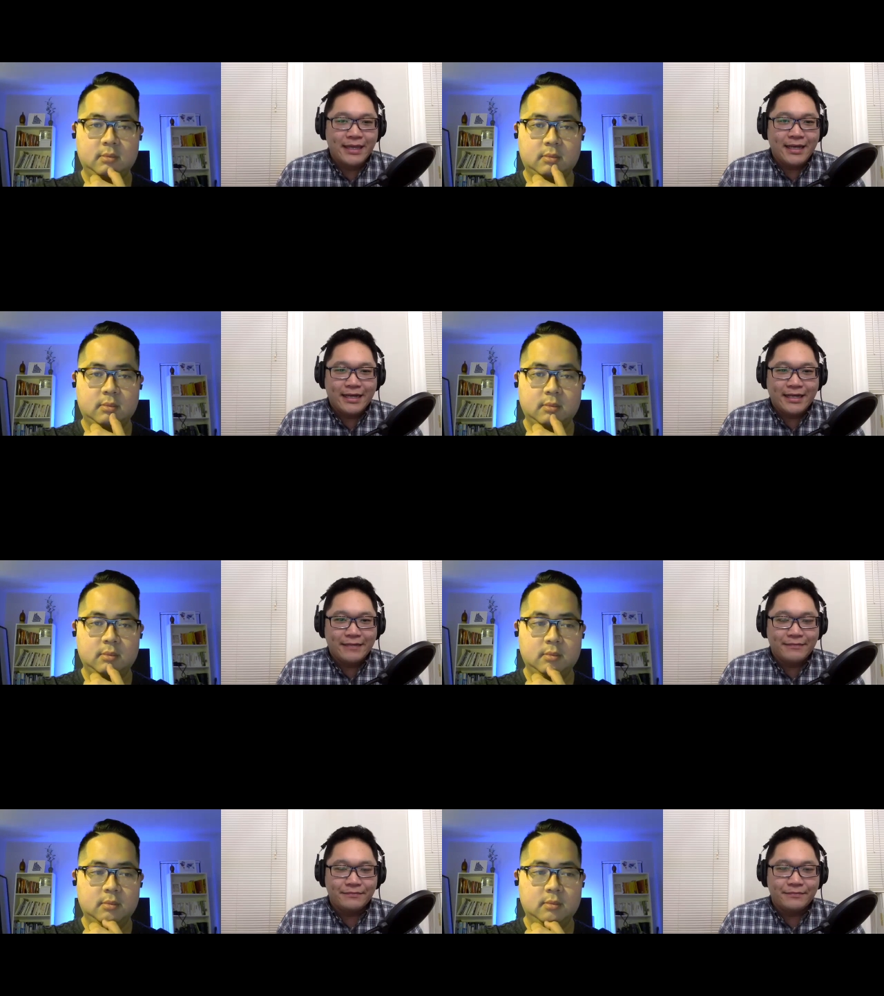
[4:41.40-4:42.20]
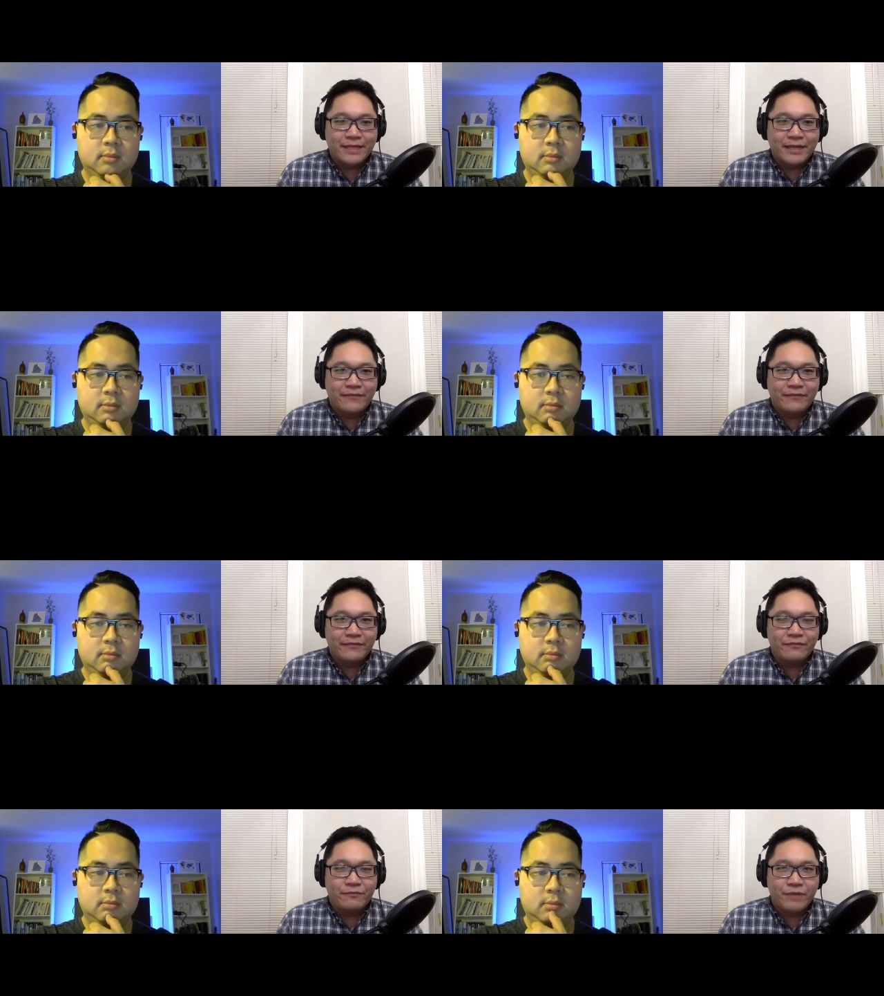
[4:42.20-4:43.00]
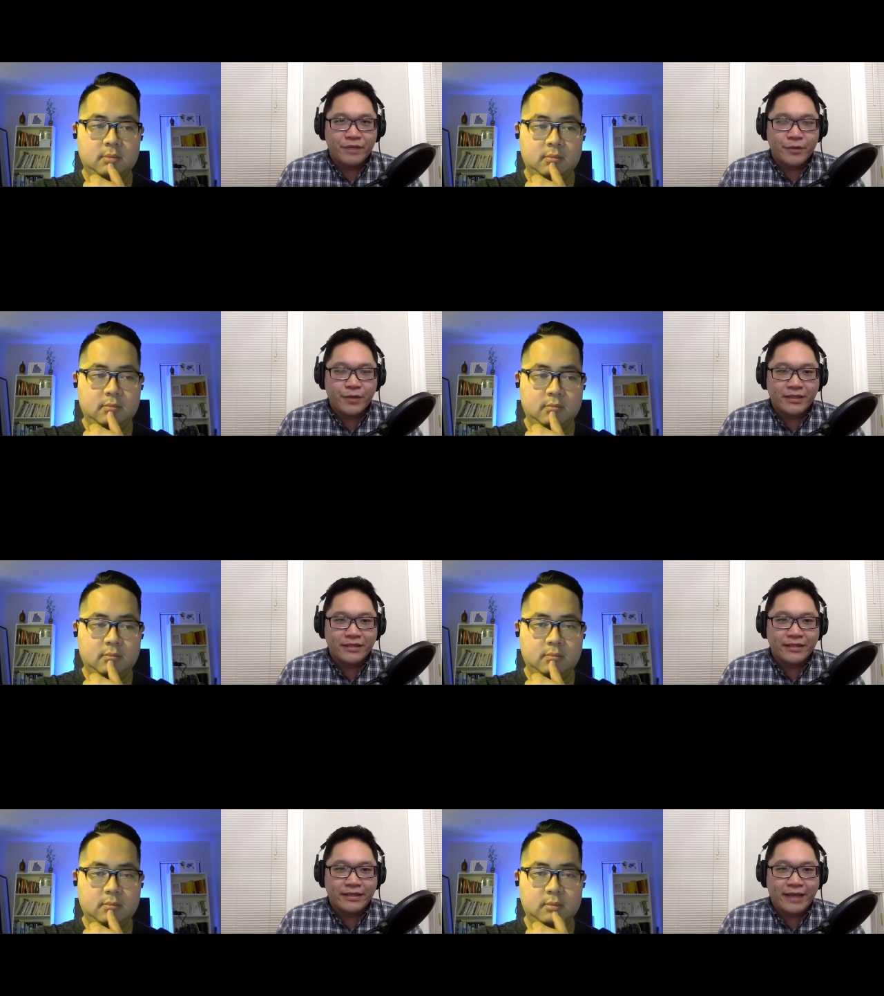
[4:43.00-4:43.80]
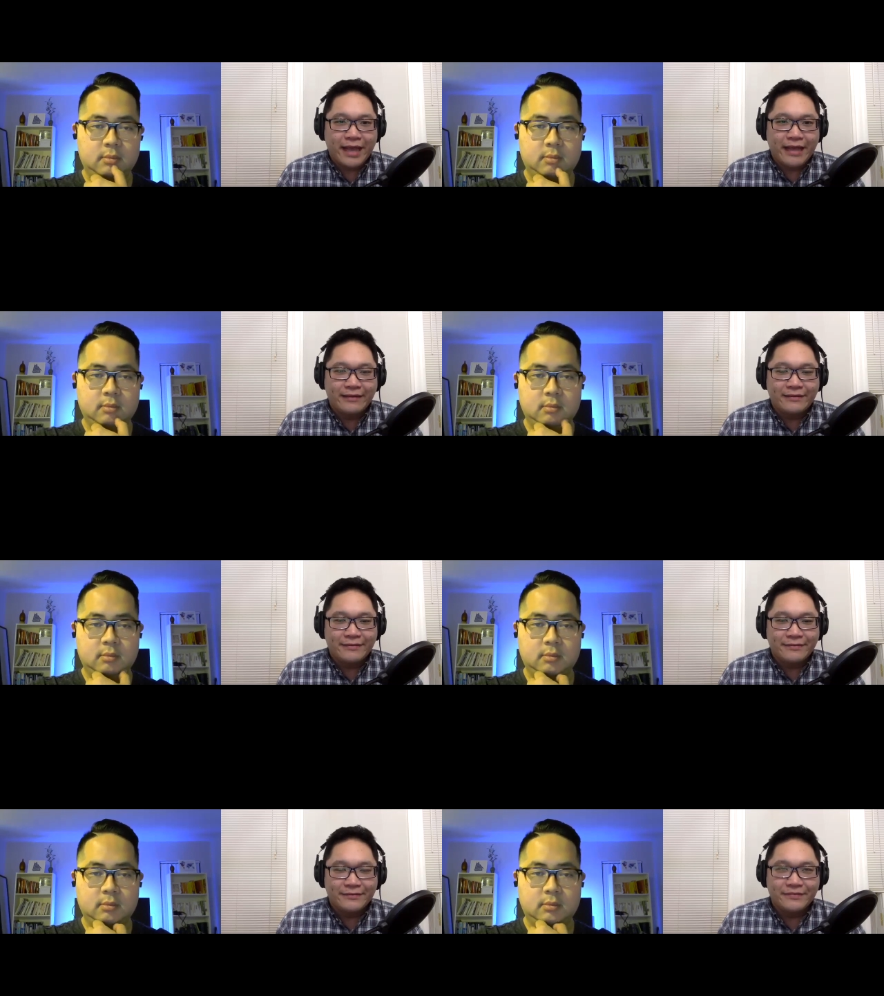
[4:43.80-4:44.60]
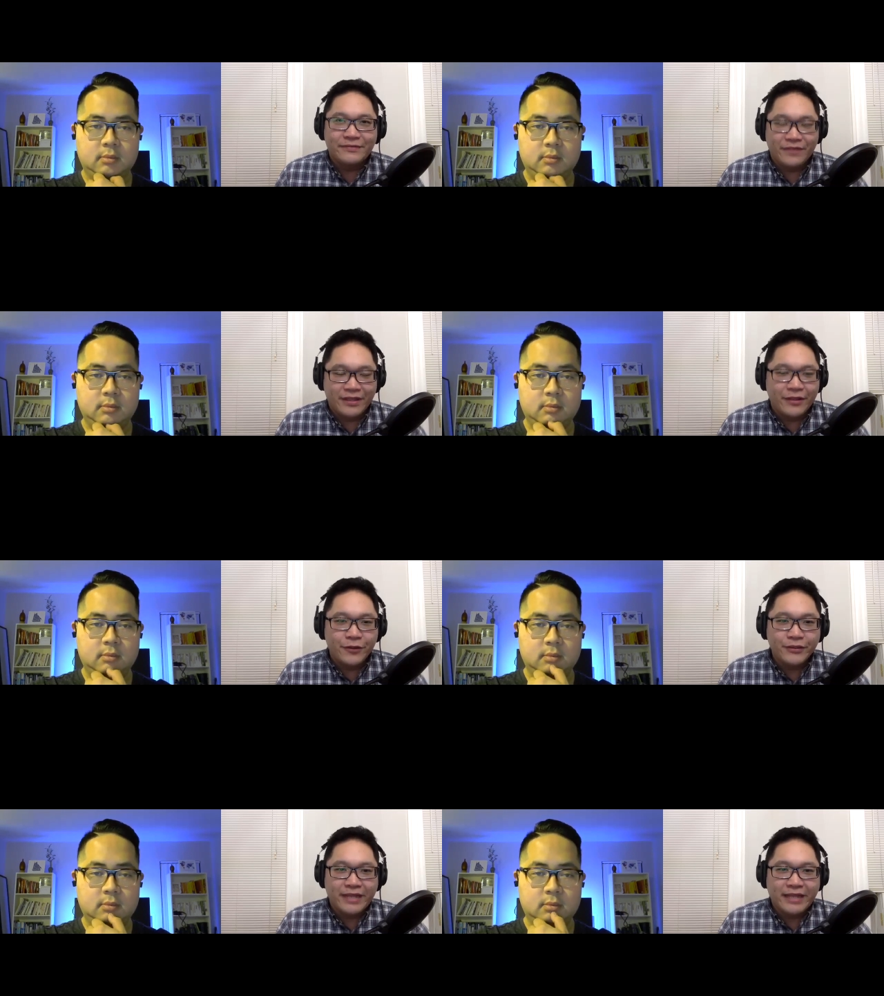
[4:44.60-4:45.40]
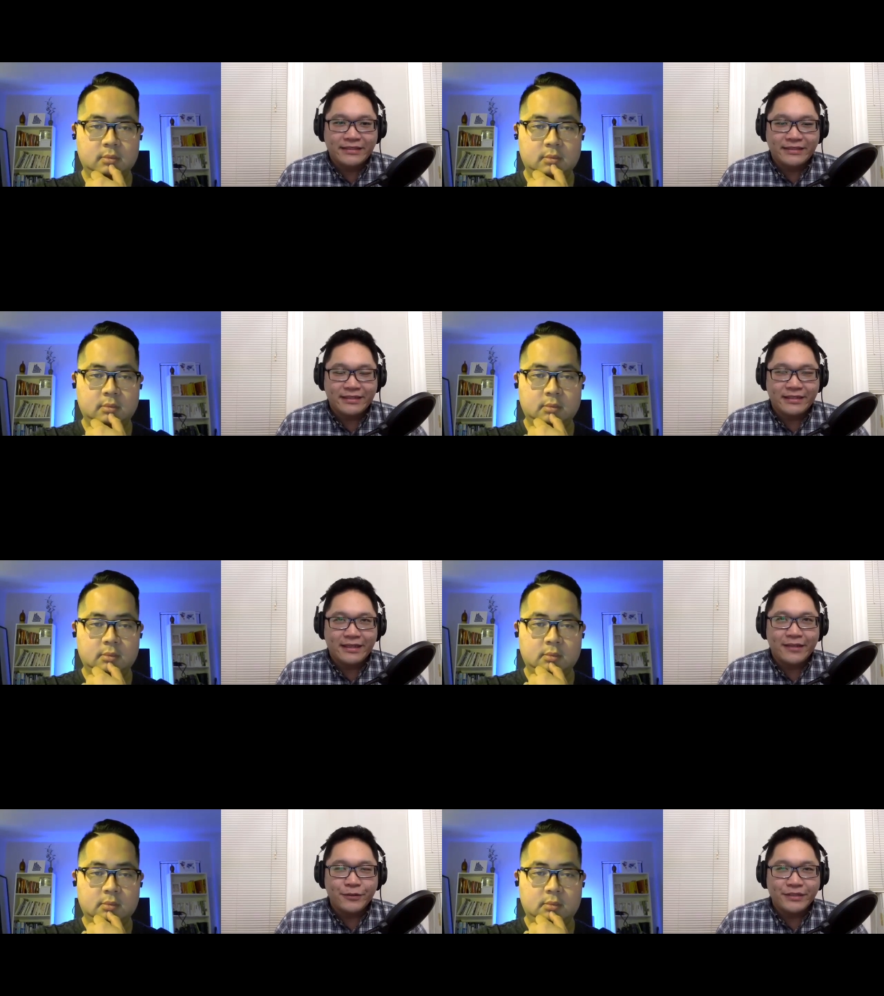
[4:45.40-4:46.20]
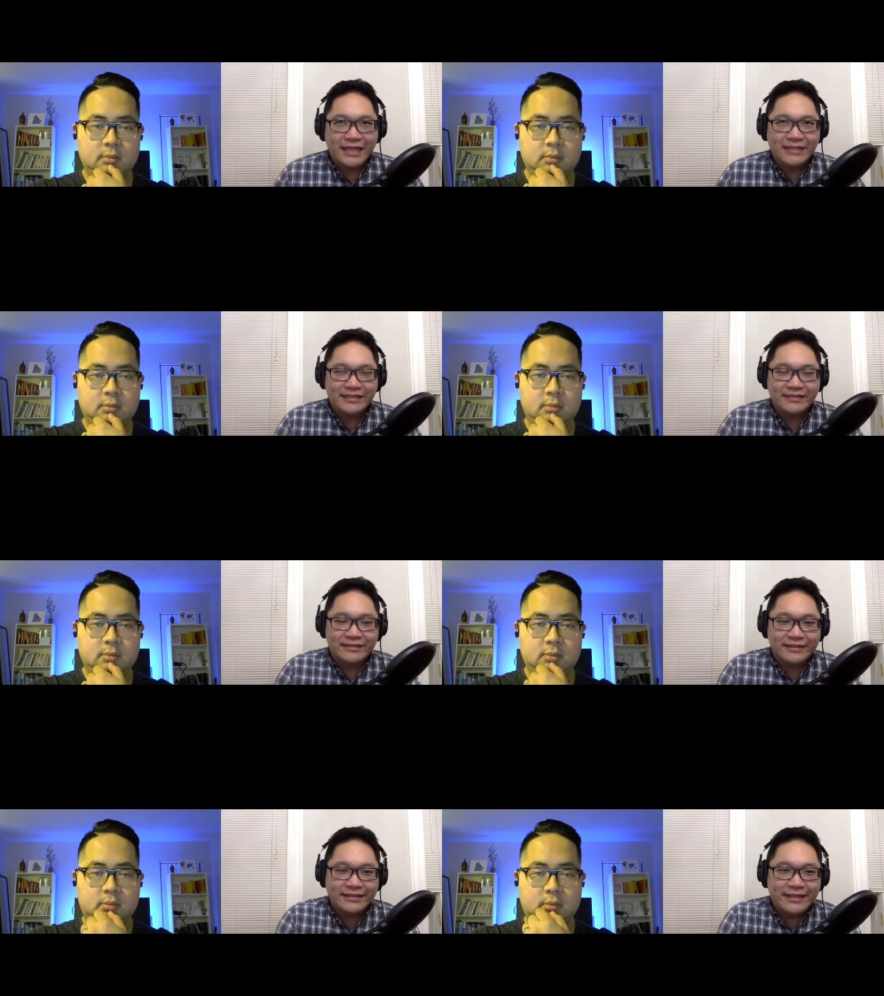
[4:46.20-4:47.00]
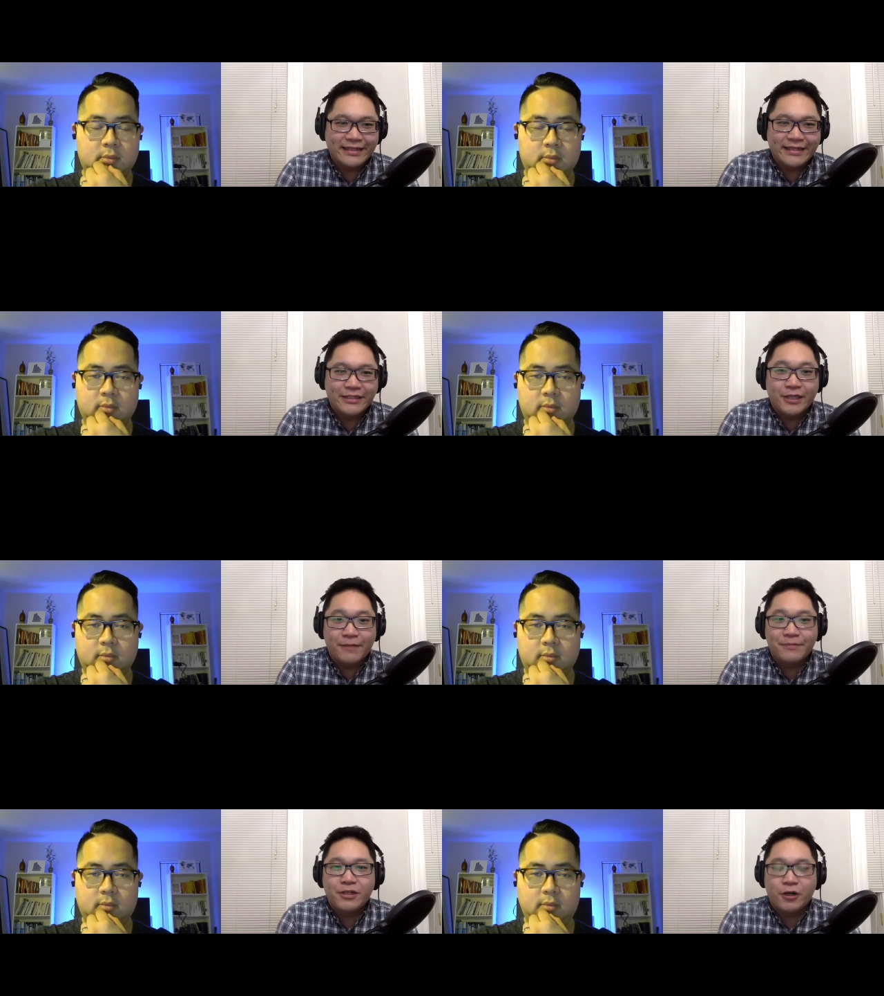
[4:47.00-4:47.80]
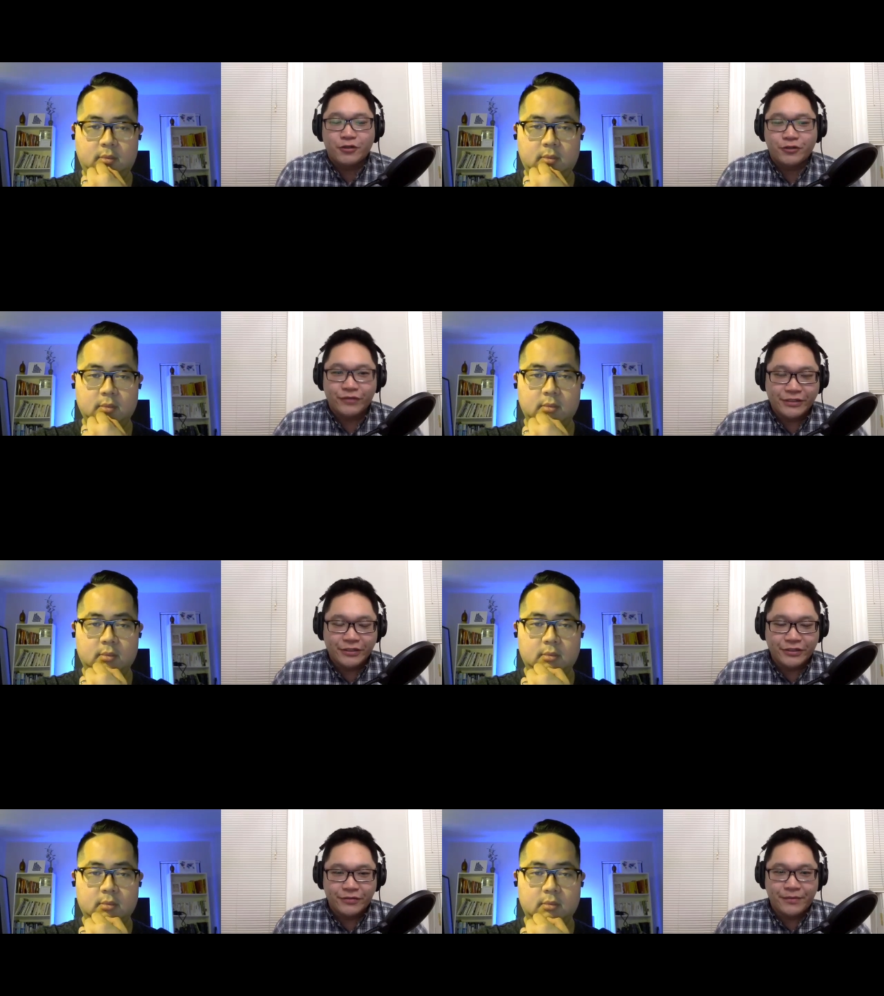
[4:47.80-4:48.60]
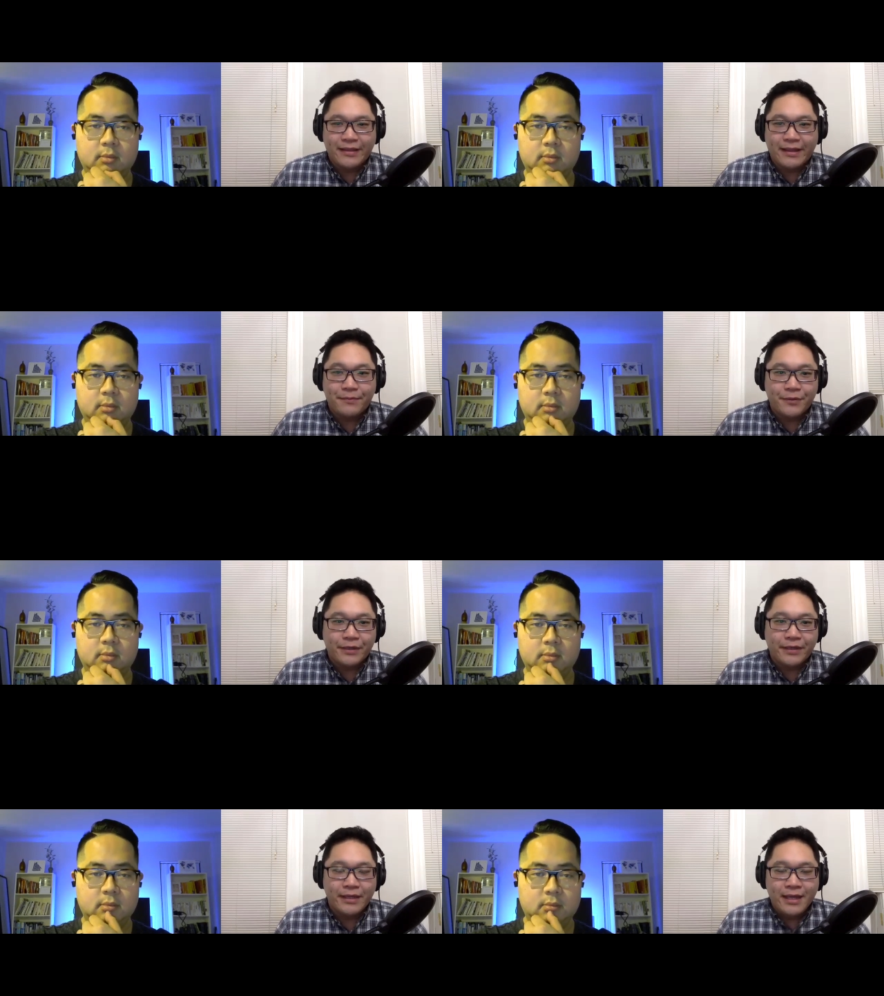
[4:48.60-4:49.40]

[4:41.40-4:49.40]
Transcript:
Speaker 1: um, kind of pretty quickly and enthusiast enthusiastically uh, dumped cartridge razors from at that point.